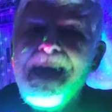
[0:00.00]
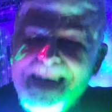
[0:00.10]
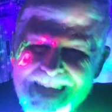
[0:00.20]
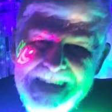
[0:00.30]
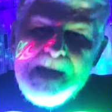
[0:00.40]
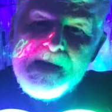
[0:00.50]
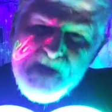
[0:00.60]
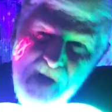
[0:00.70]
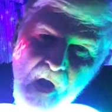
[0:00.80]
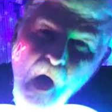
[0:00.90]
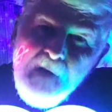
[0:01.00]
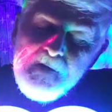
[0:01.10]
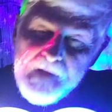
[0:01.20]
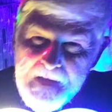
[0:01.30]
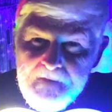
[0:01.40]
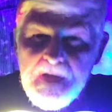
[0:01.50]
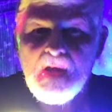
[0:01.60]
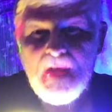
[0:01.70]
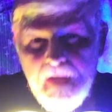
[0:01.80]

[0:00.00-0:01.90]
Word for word: he is love living